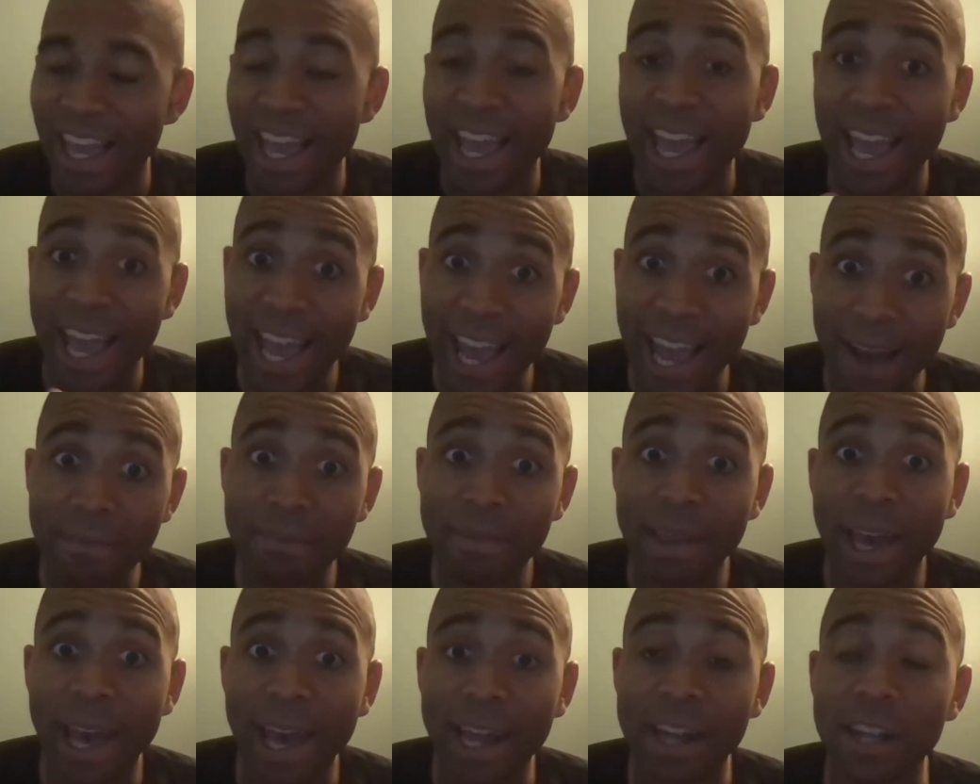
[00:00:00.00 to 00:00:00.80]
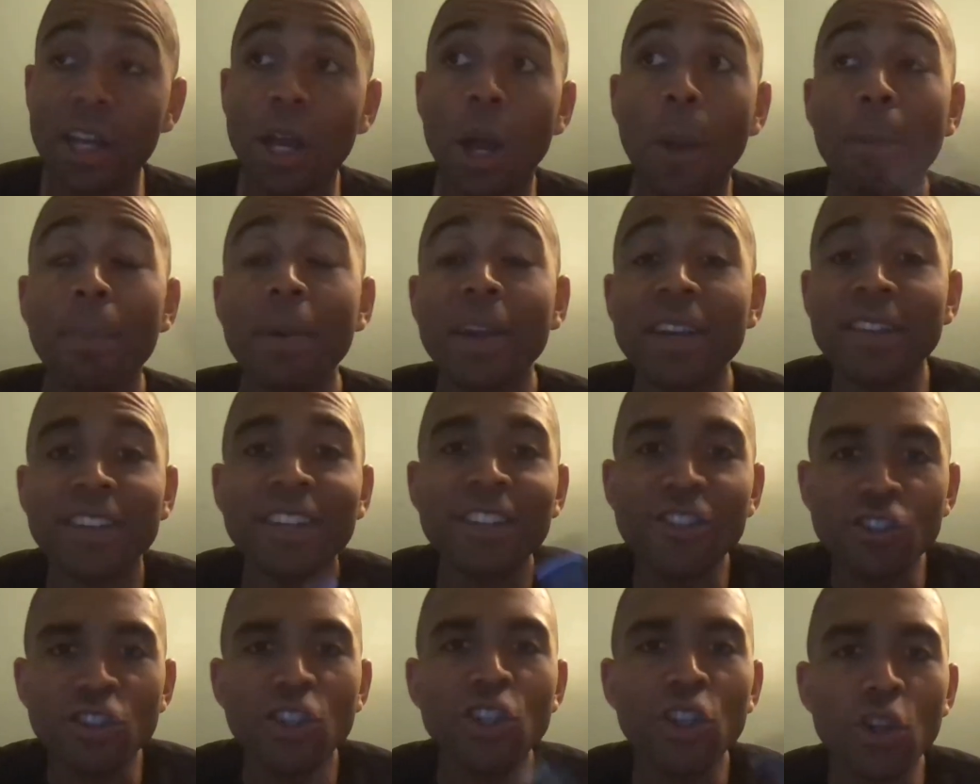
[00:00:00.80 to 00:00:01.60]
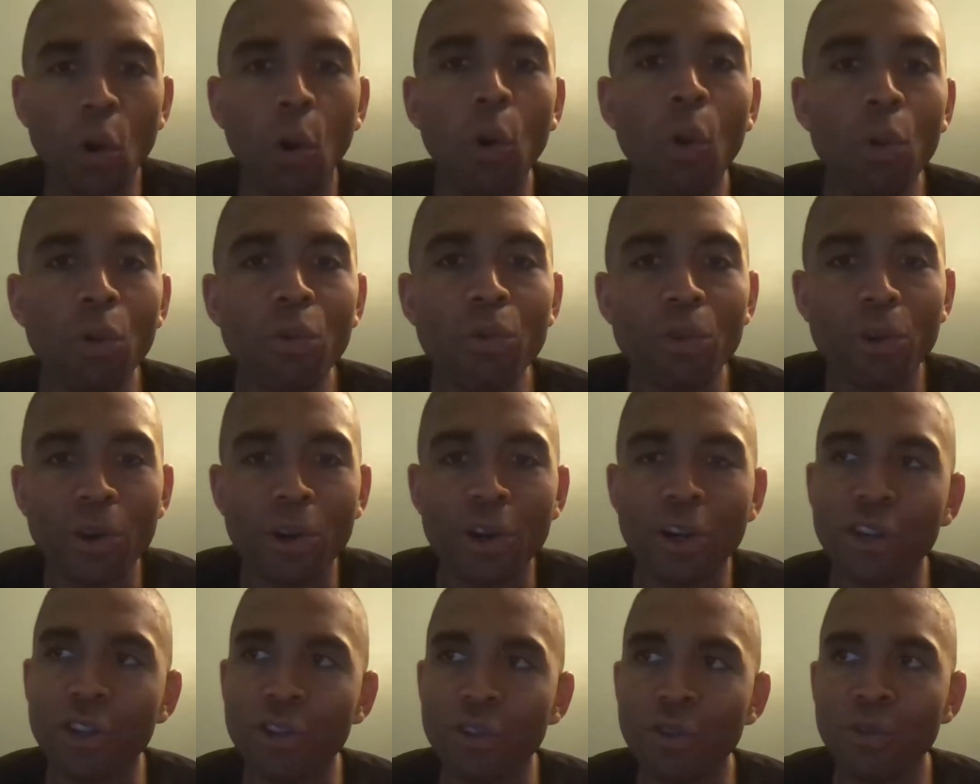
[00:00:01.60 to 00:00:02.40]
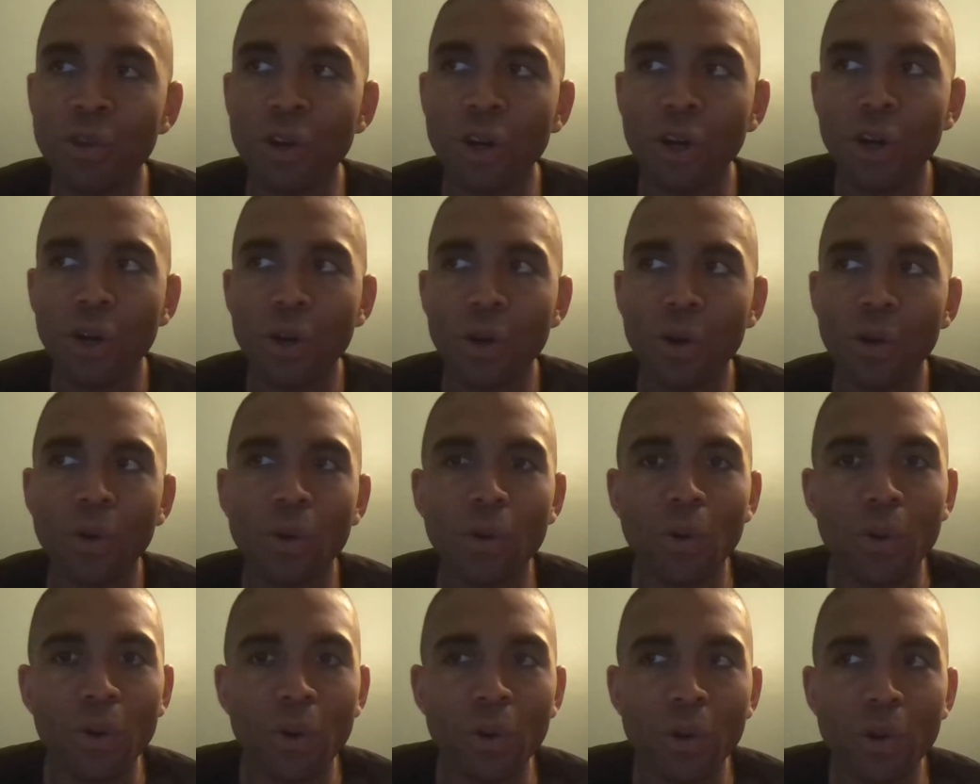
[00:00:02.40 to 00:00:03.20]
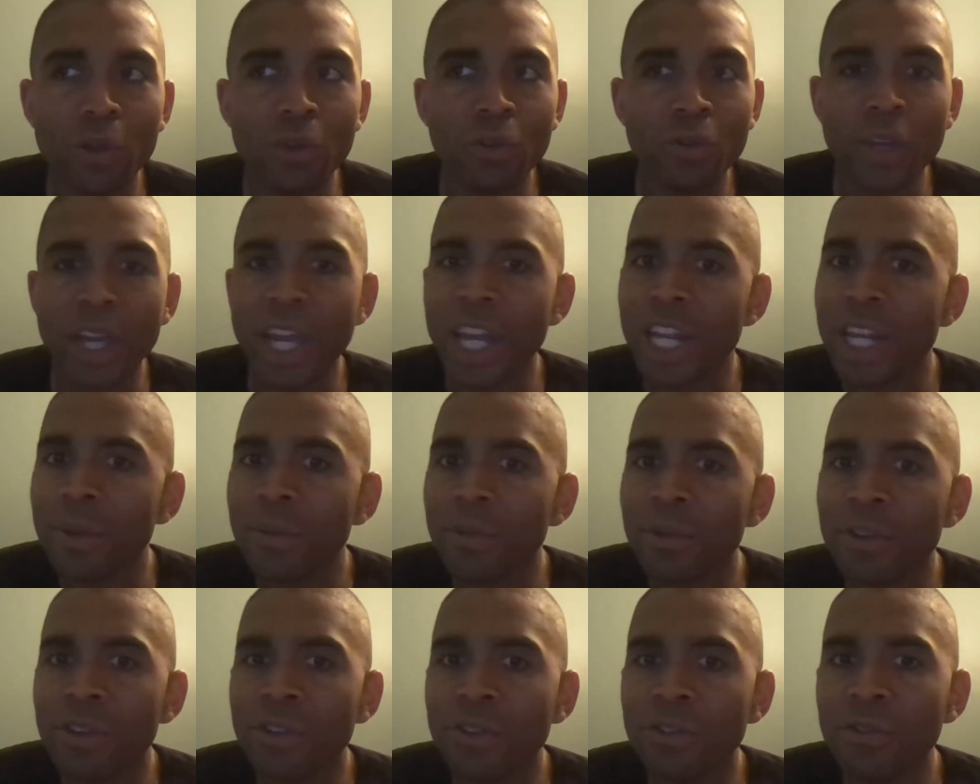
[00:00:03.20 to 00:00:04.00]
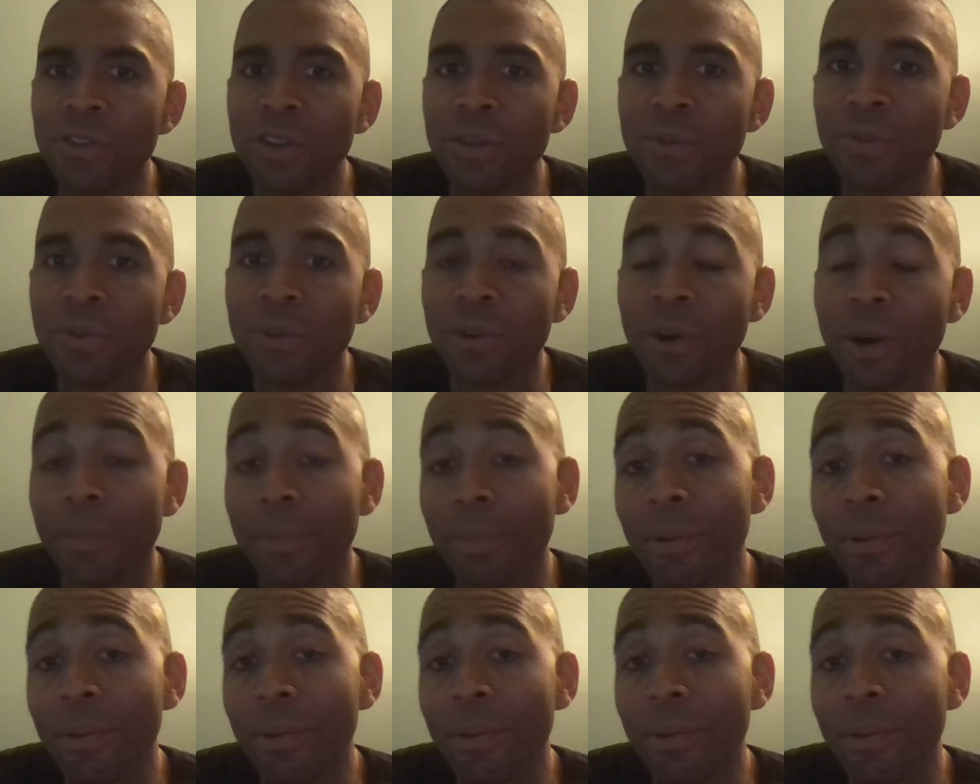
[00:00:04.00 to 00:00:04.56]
have that, because as you get older, you go, you can't tell me what to do anymore.